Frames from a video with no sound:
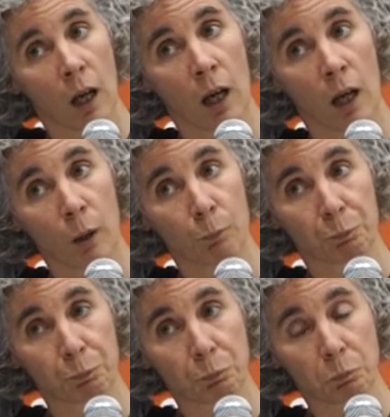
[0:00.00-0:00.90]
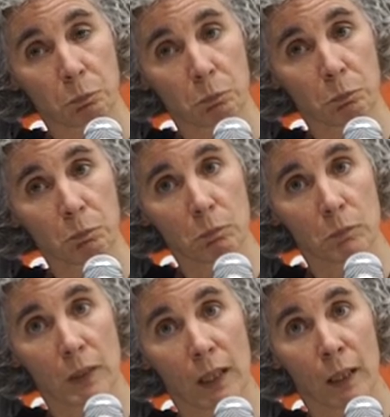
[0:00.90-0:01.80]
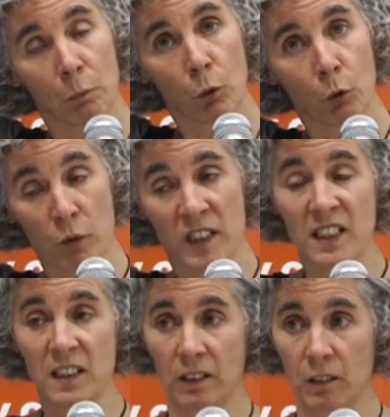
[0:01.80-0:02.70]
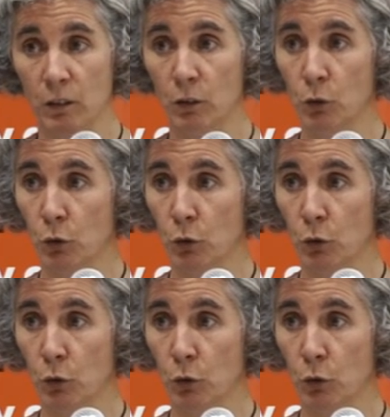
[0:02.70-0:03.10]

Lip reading: and more resistant